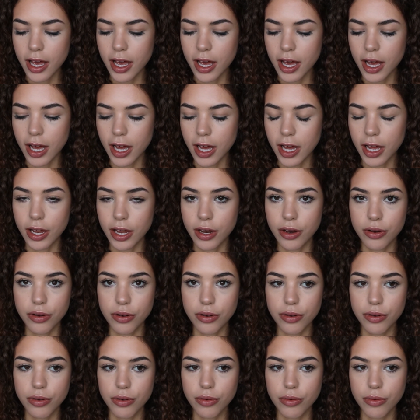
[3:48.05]
and
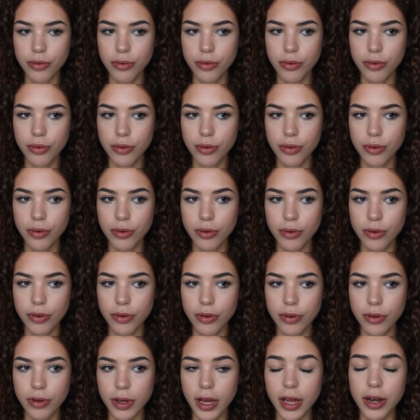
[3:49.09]

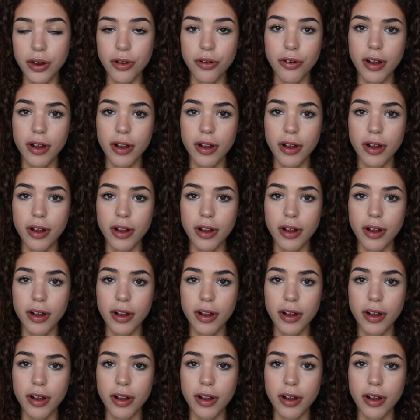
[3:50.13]
are